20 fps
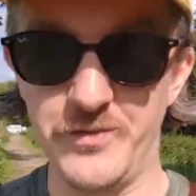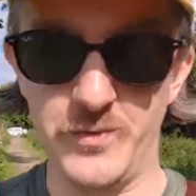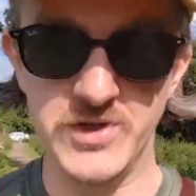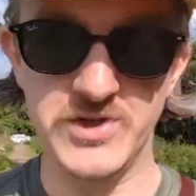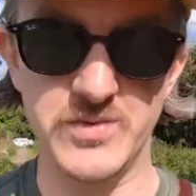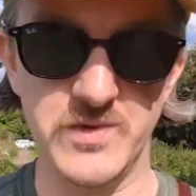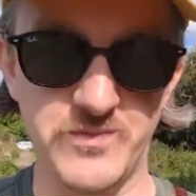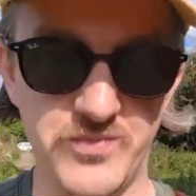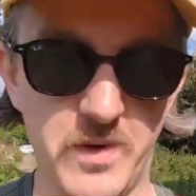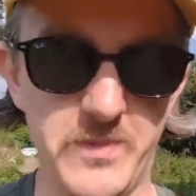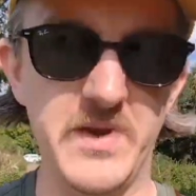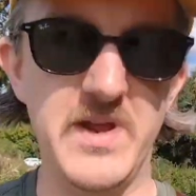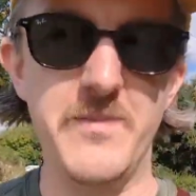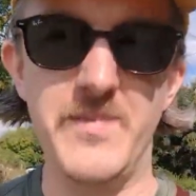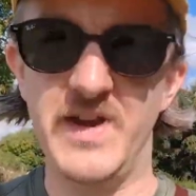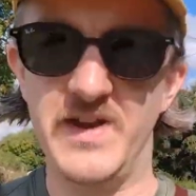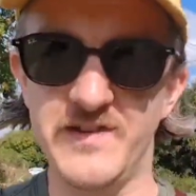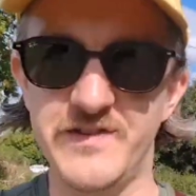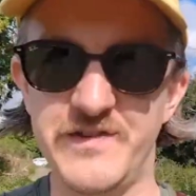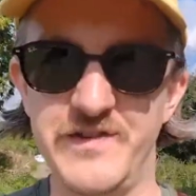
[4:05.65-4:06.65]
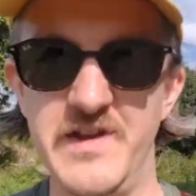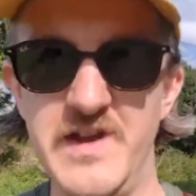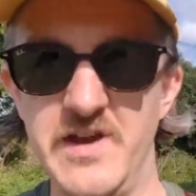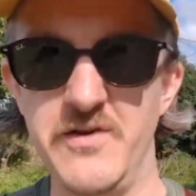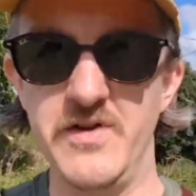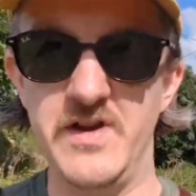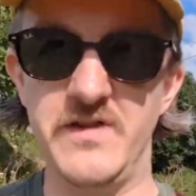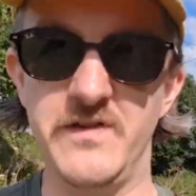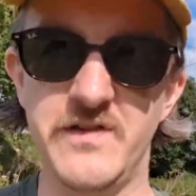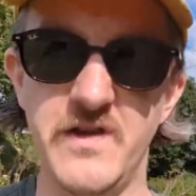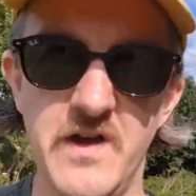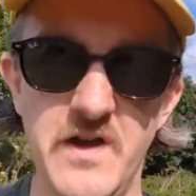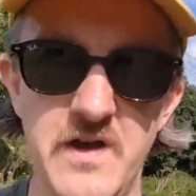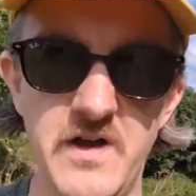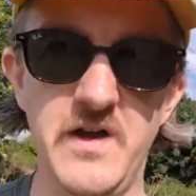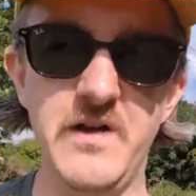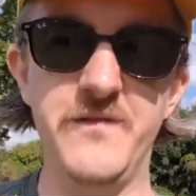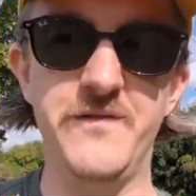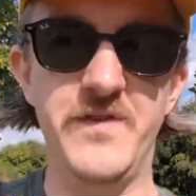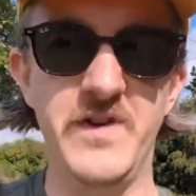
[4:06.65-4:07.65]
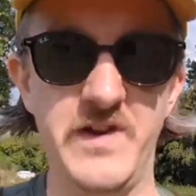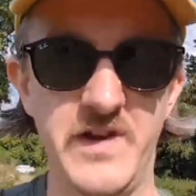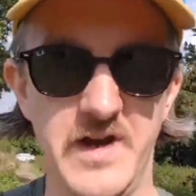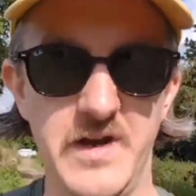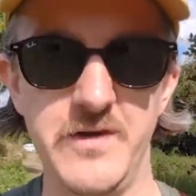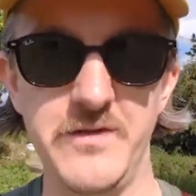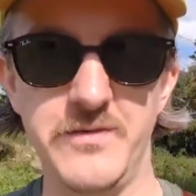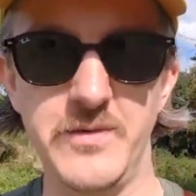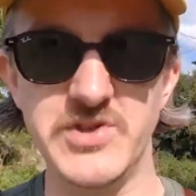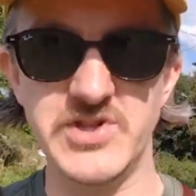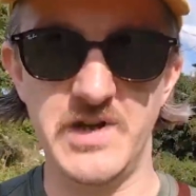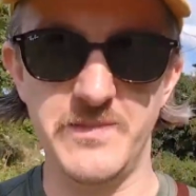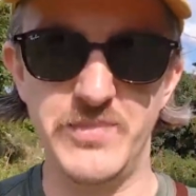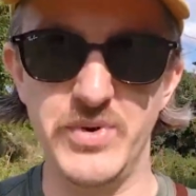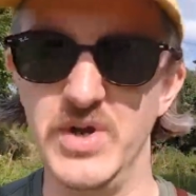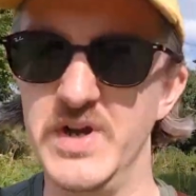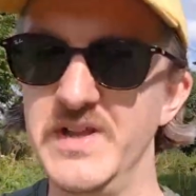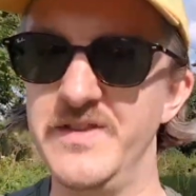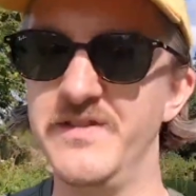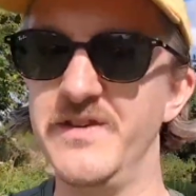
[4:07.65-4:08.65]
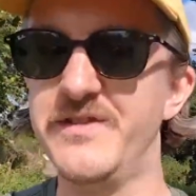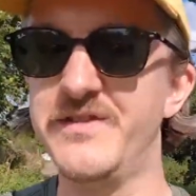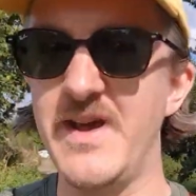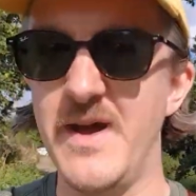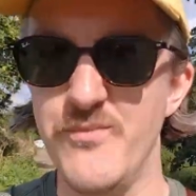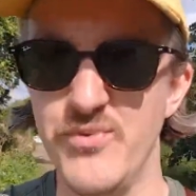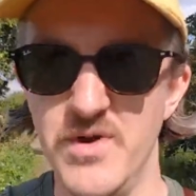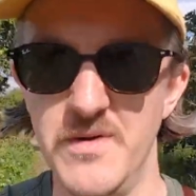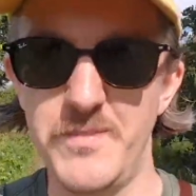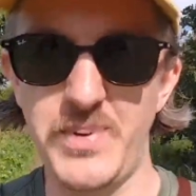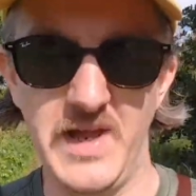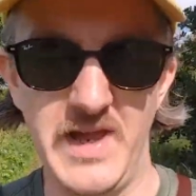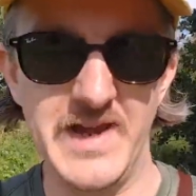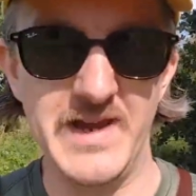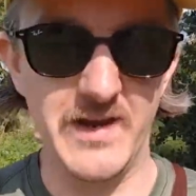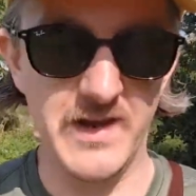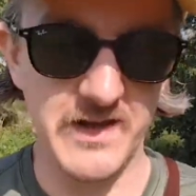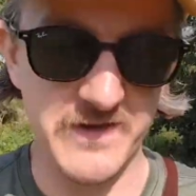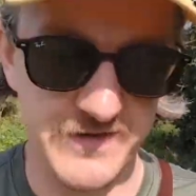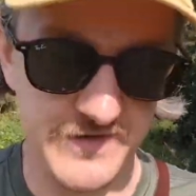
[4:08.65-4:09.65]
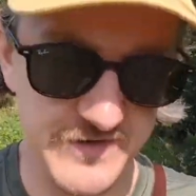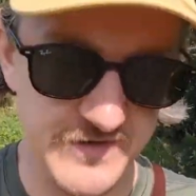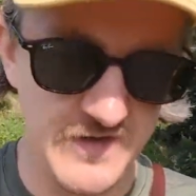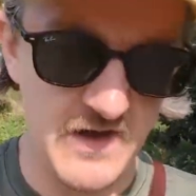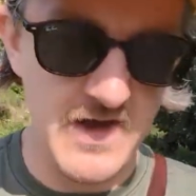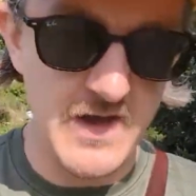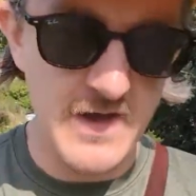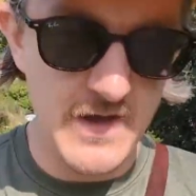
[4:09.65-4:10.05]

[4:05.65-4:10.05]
which would probably be a series of videos which I'd put into separate playlists.